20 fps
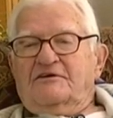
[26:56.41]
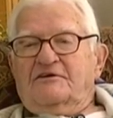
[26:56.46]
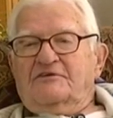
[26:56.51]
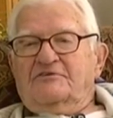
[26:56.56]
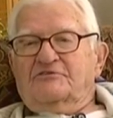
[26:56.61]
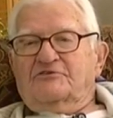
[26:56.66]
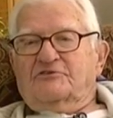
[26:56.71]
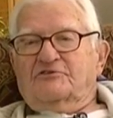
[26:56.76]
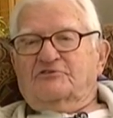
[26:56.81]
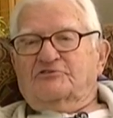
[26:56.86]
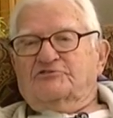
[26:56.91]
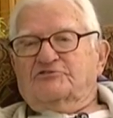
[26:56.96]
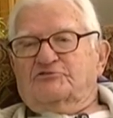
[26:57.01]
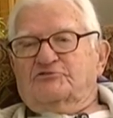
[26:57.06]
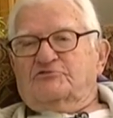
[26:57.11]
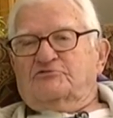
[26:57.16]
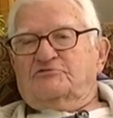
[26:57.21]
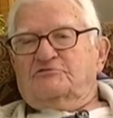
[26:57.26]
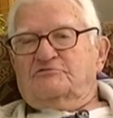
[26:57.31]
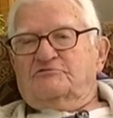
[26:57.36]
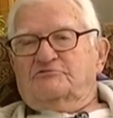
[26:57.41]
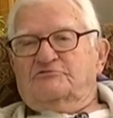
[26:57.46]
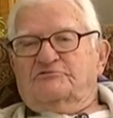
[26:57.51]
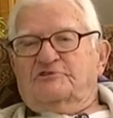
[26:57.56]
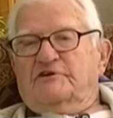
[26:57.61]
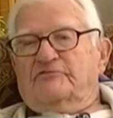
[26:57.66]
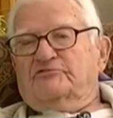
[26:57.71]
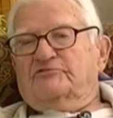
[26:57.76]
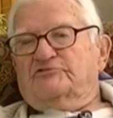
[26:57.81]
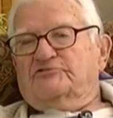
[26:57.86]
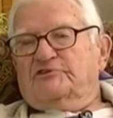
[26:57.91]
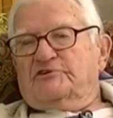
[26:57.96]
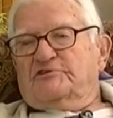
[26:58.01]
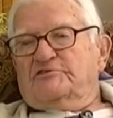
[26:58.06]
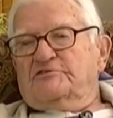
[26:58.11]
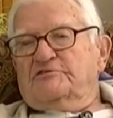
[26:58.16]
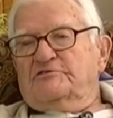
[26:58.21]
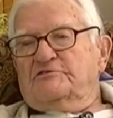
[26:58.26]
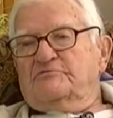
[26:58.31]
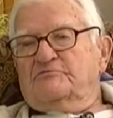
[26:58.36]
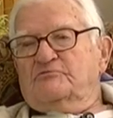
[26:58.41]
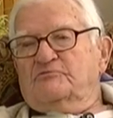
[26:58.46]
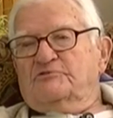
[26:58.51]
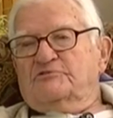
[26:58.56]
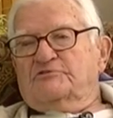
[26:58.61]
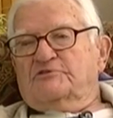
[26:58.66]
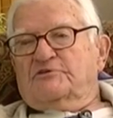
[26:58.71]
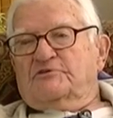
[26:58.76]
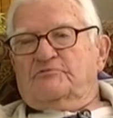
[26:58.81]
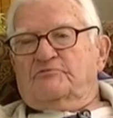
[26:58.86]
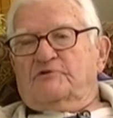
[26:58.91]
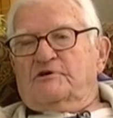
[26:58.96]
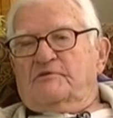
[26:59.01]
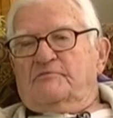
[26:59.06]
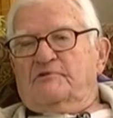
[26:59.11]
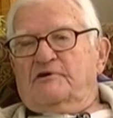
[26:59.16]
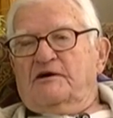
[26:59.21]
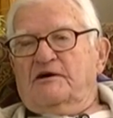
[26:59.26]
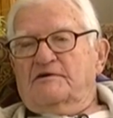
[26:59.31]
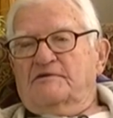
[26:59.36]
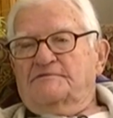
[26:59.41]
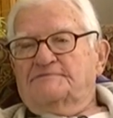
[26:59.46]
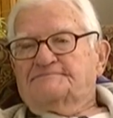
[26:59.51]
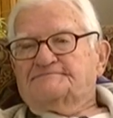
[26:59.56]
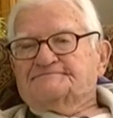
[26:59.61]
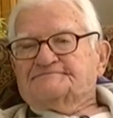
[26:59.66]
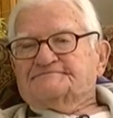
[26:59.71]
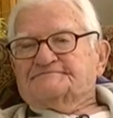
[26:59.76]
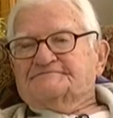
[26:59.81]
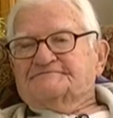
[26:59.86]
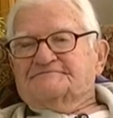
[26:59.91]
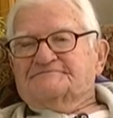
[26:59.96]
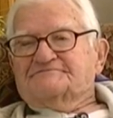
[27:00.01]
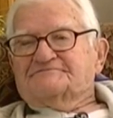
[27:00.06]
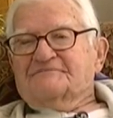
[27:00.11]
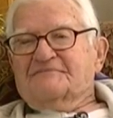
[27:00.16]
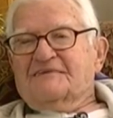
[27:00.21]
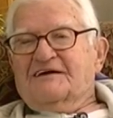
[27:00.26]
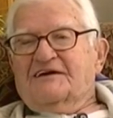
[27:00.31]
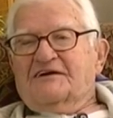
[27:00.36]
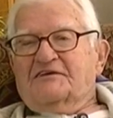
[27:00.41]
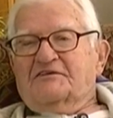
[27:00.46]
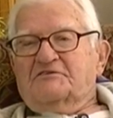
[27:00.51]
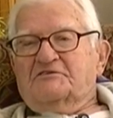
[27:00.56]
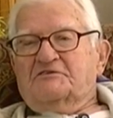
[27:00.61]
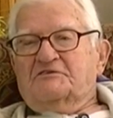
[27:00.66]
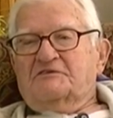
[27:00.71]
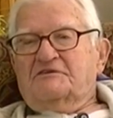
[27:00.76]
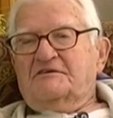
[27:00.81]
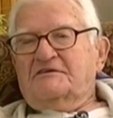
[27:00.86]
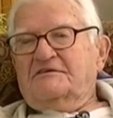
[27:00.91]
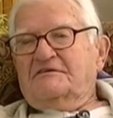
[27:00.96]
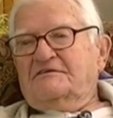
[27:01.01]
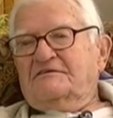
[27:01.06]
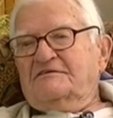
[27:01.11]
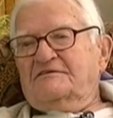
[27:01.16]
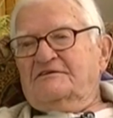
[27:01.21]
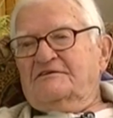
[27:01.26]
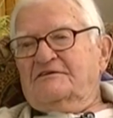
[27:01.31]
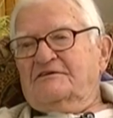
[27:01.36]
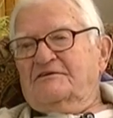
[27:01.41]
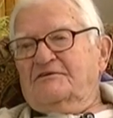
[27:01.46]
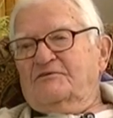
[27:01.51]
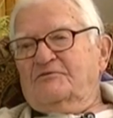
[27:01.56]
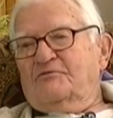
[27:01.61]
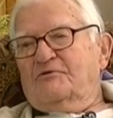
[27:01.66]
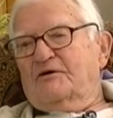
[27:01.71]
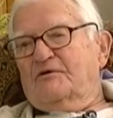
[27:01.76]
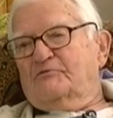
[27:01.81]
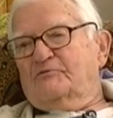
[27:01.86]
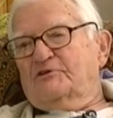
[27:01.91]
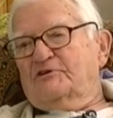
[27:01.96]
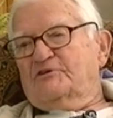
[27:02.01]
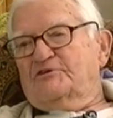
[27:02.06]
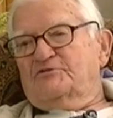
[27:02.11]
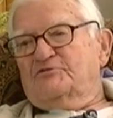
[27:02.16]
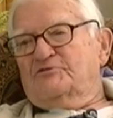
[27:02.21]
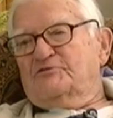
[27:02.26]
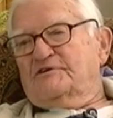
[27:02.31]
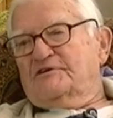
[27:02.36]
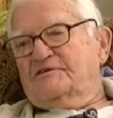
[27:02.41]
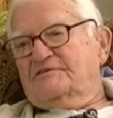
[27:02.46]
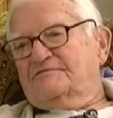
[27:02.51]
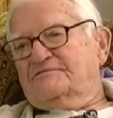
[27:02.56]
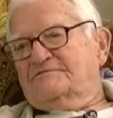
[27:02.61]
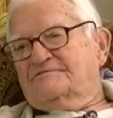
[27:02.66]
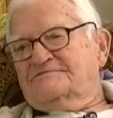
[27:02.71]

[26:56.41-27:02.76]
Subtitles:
So the student was devastated, went to the rabbi, and why would he do that?